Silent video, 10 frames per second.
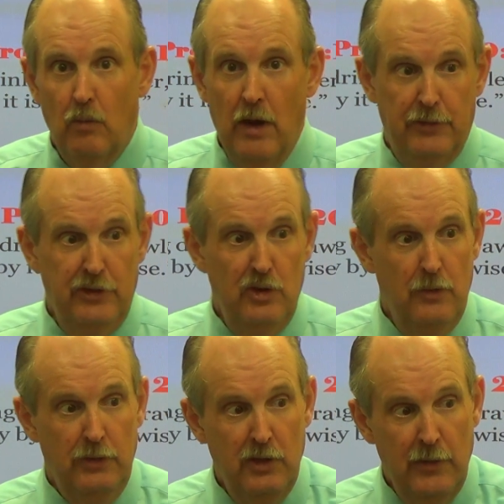Whether
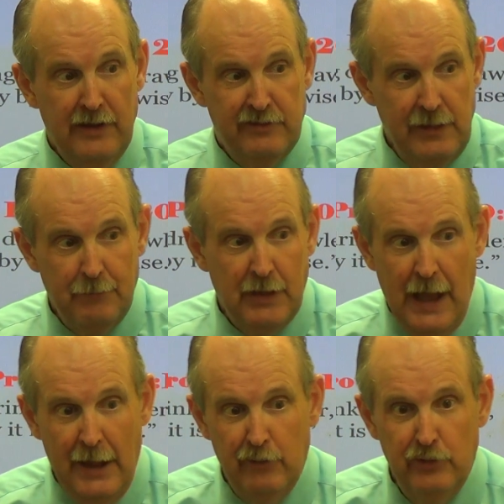you, you accept
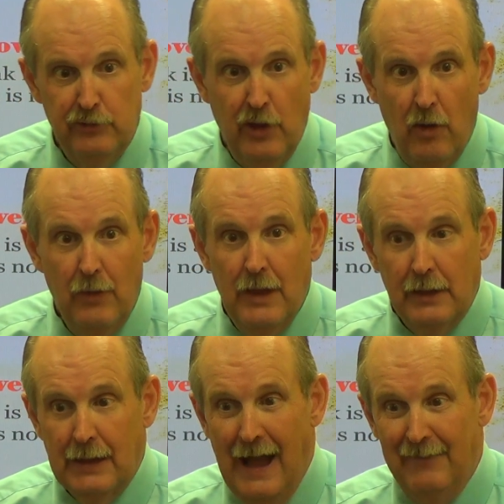God or you don't.
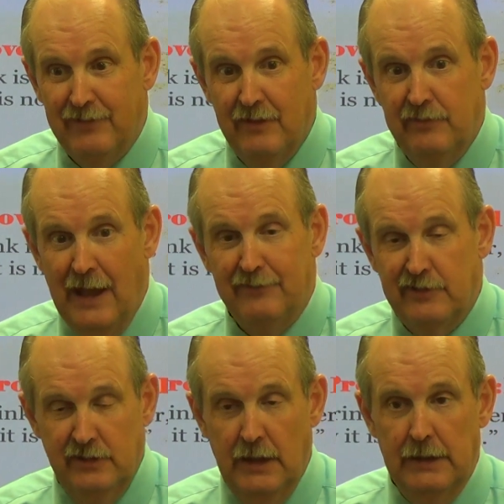God says
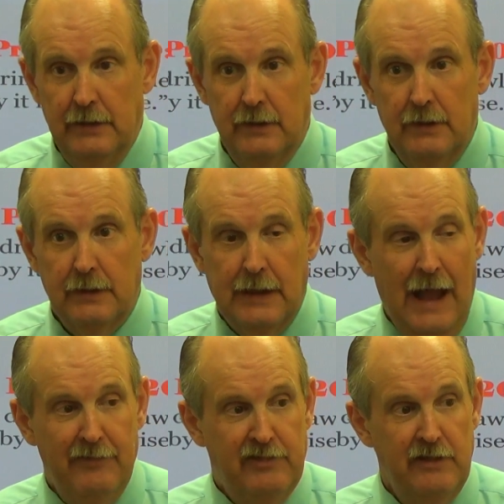that's sin.
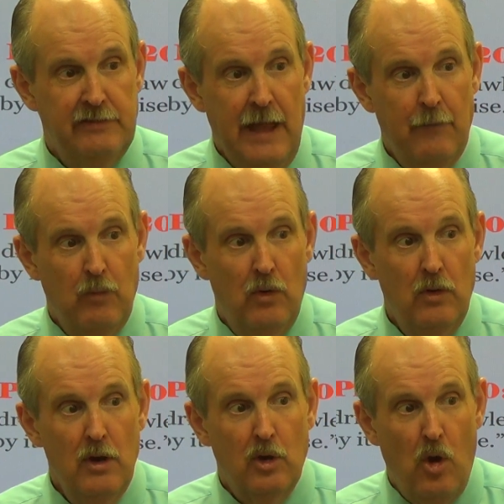God says that
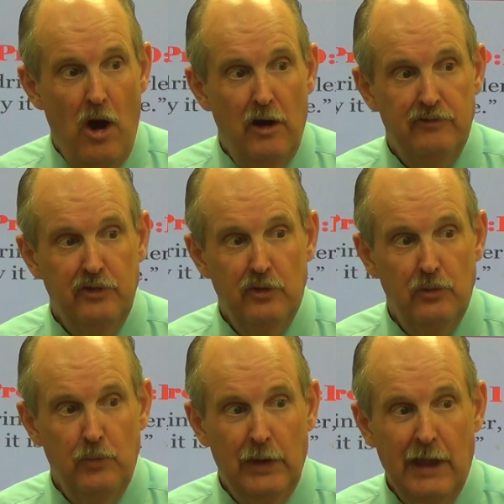will cause
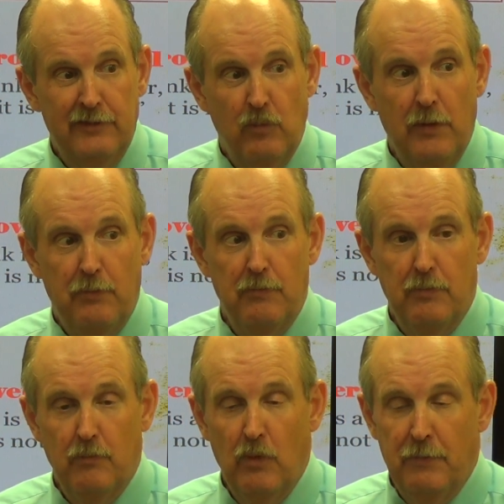you relation with,
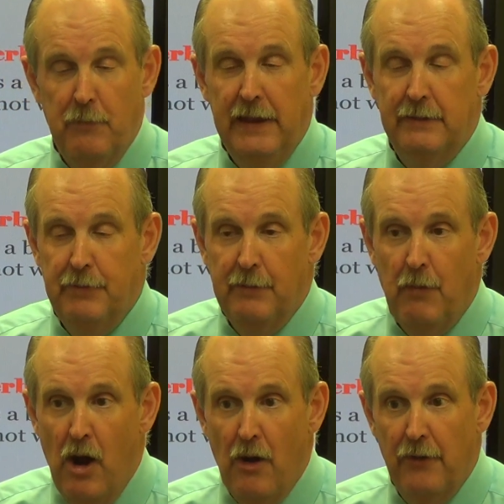with me to be
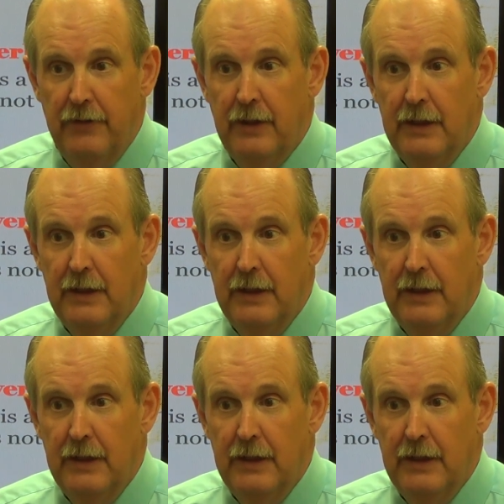marred,